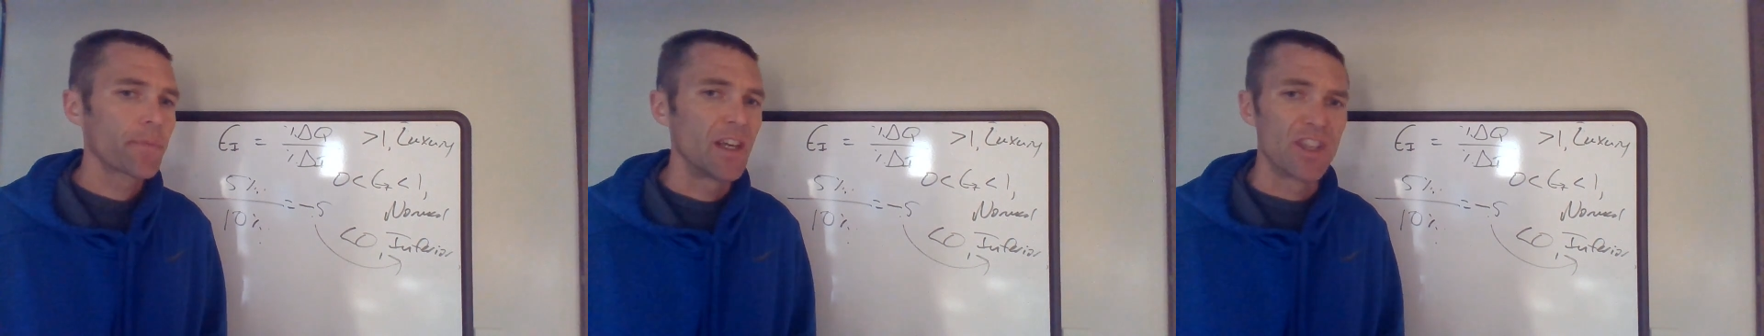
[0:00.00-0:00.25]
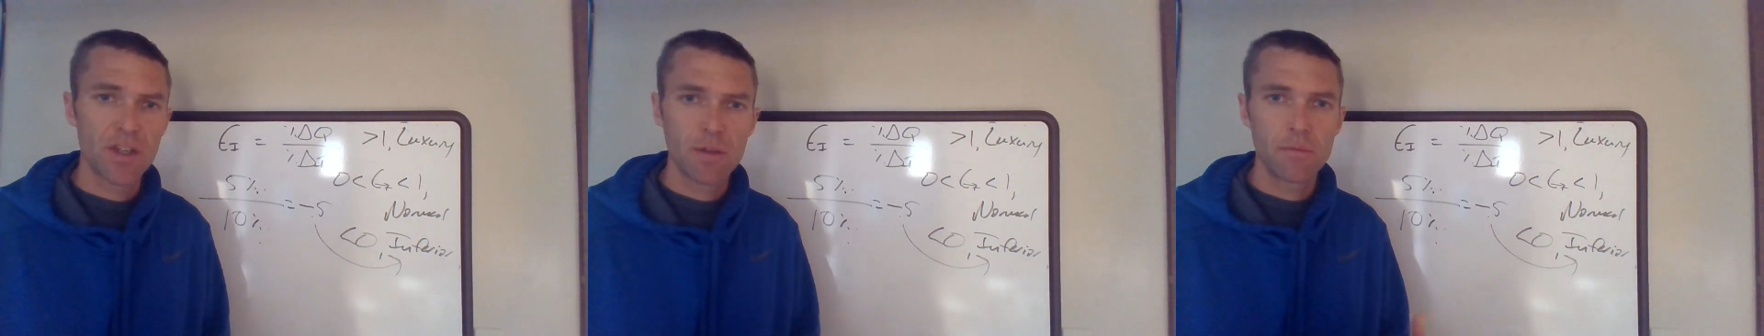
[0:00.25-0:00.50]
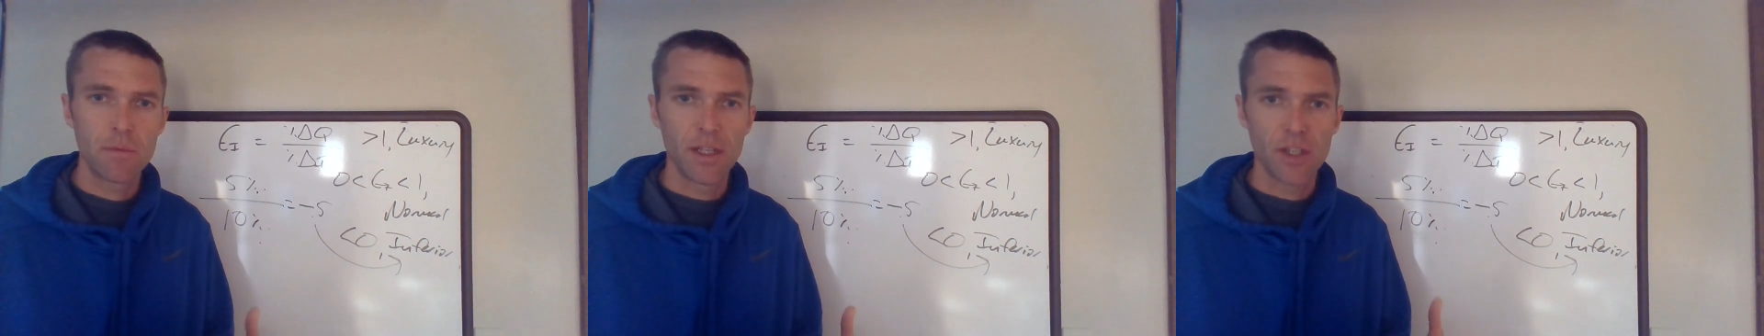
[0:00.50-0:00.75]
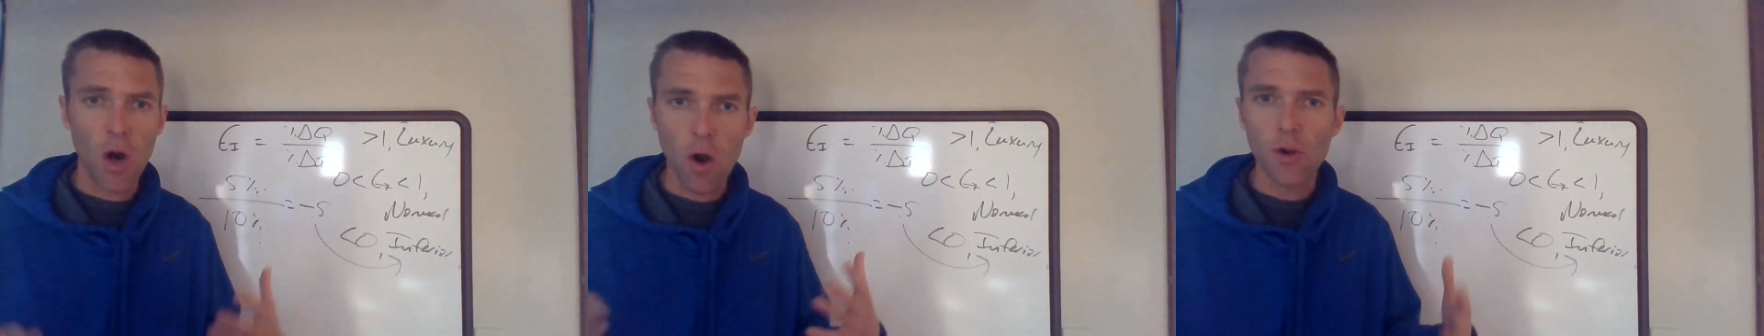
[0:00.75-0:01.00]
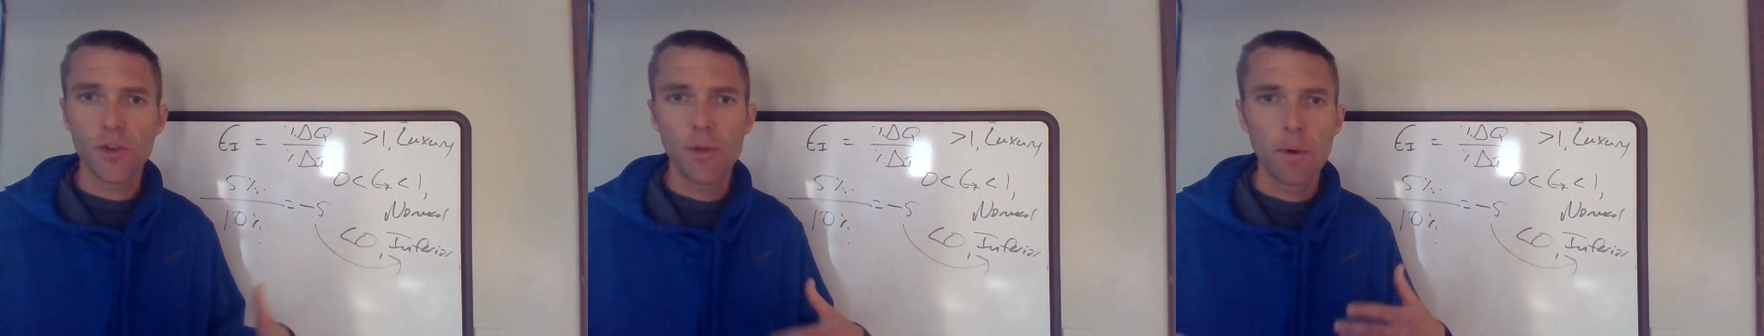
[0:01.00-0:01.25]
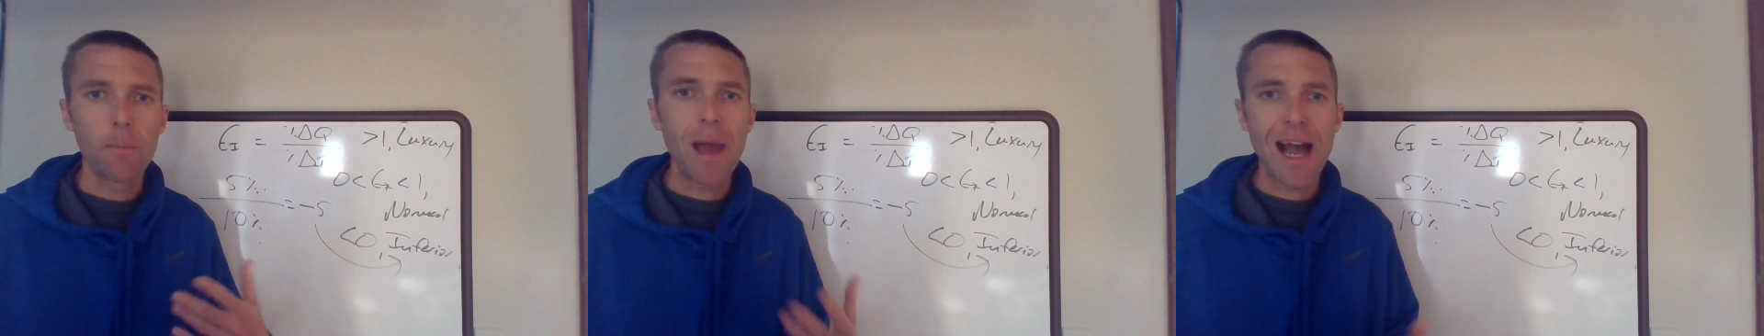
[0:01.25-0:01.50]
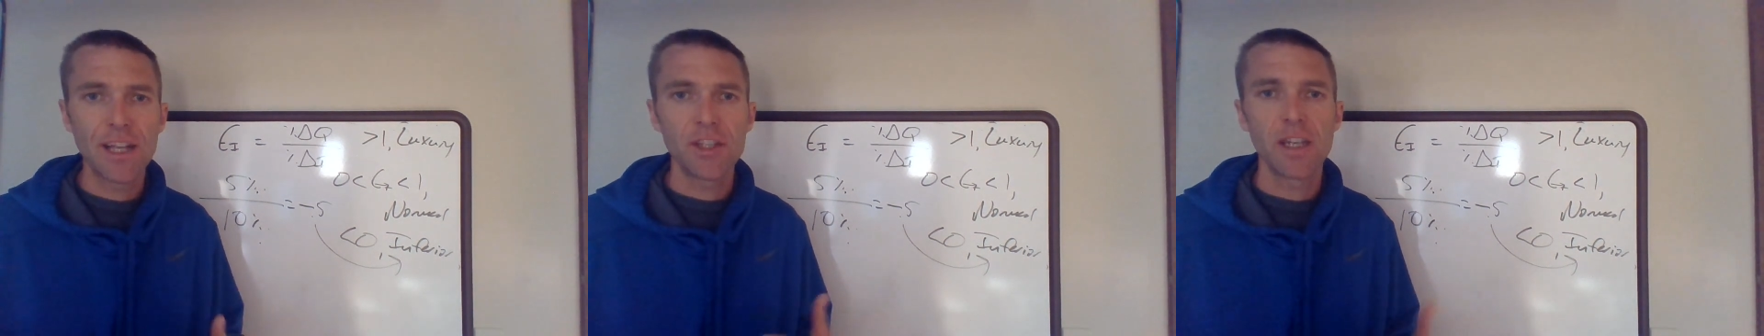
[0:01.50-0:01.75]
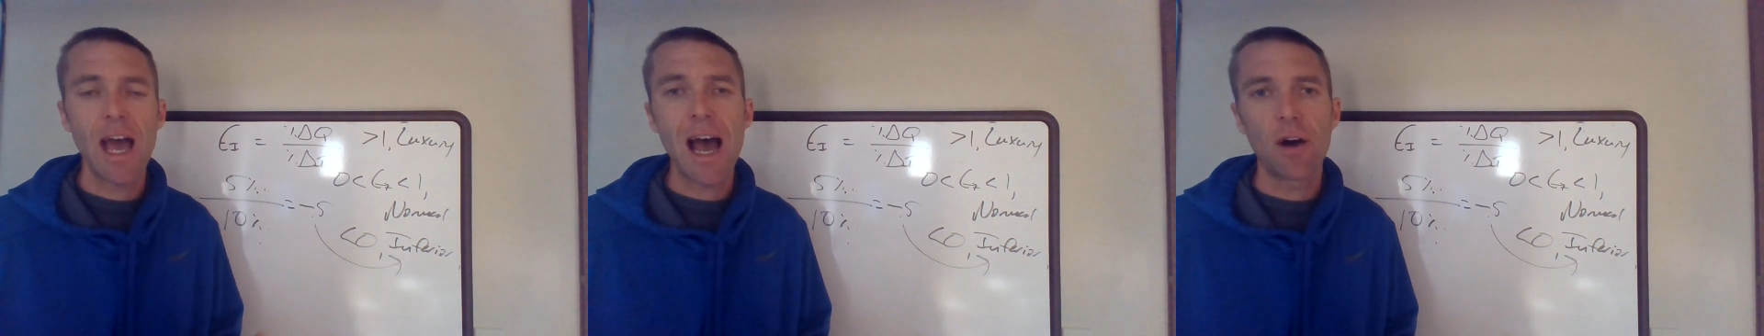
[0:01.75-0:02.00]
It's hard to
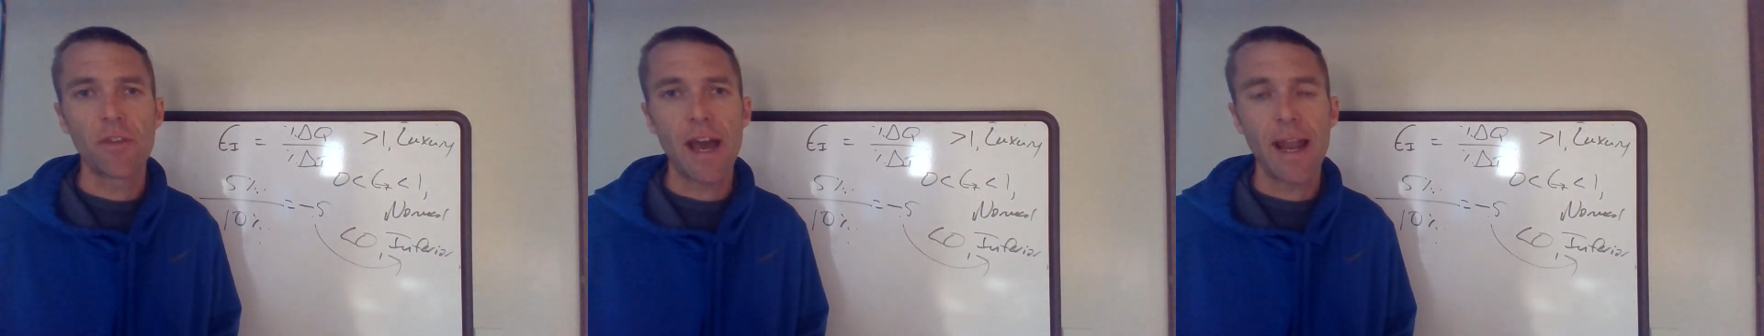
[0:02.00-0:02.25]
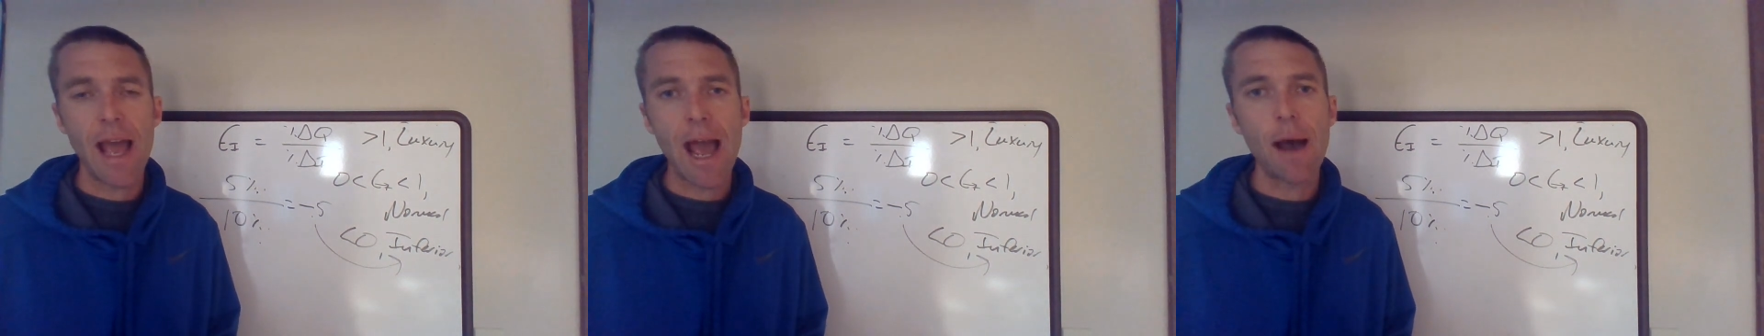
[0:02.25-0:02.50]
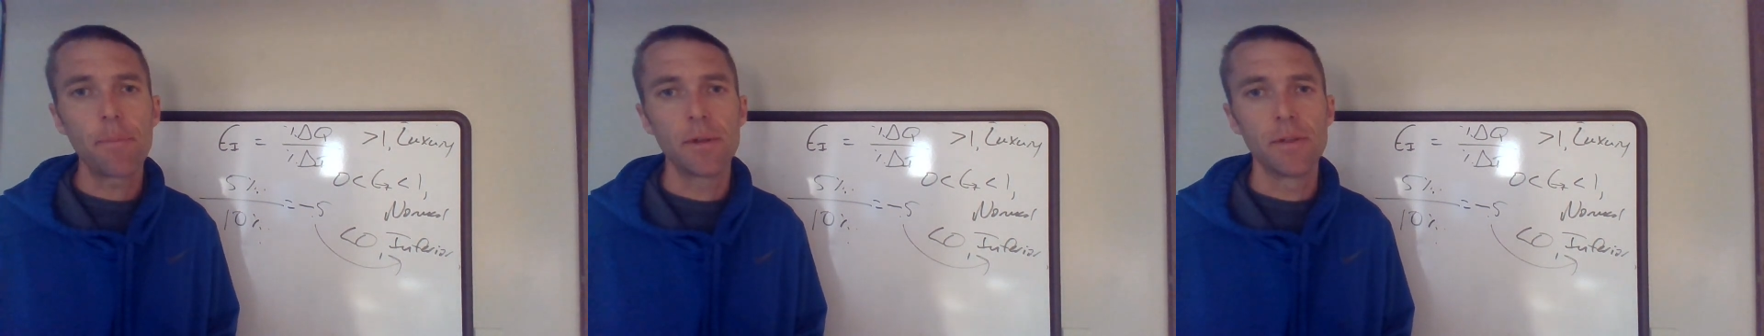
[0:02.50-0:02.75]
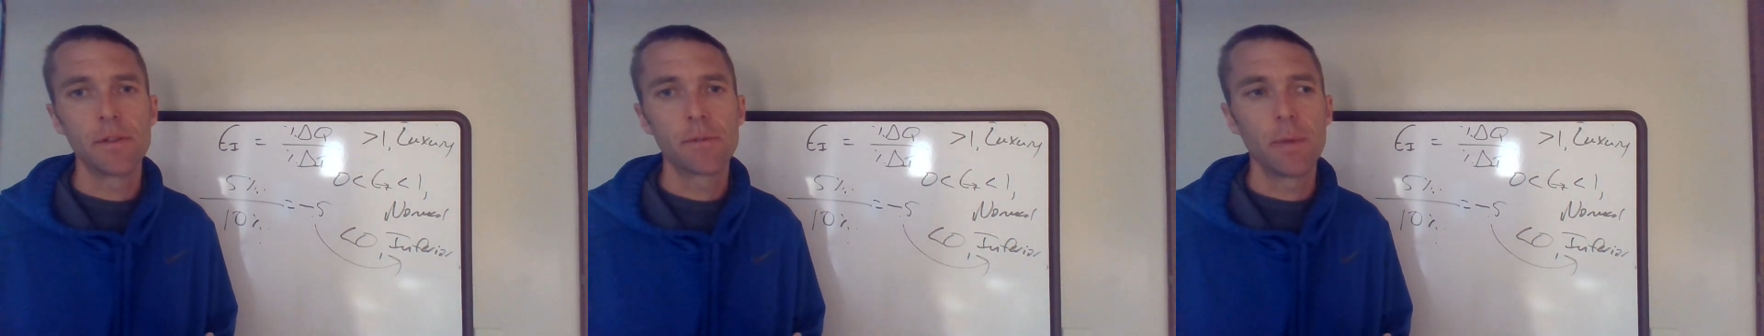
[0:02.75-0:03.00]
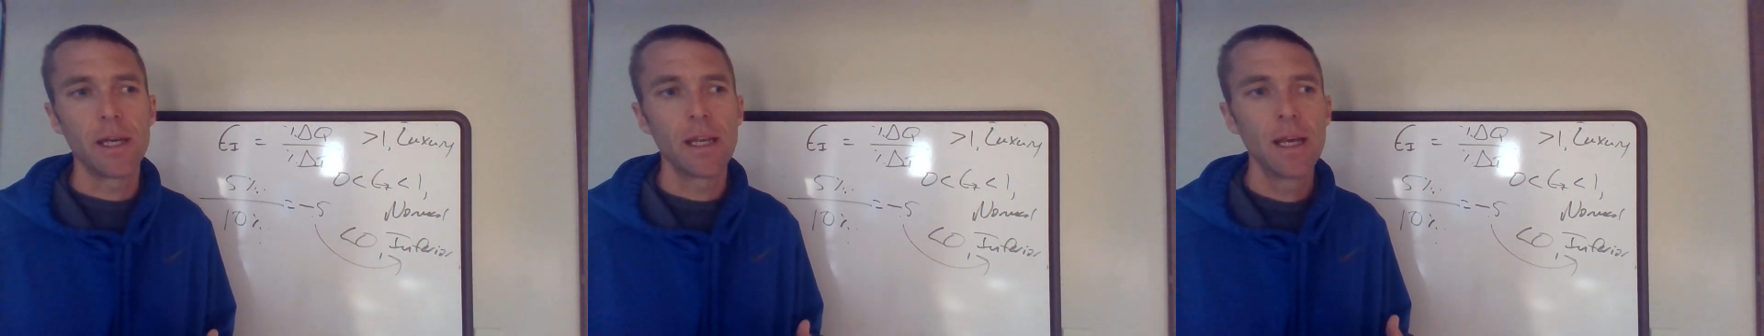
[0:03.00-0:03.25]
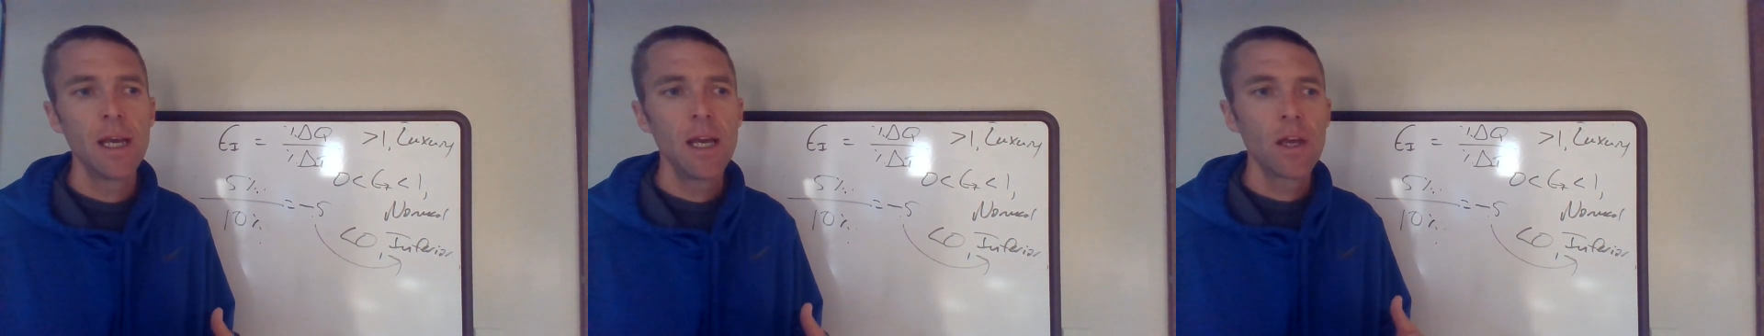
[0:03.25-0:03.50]
imagine how that happens, but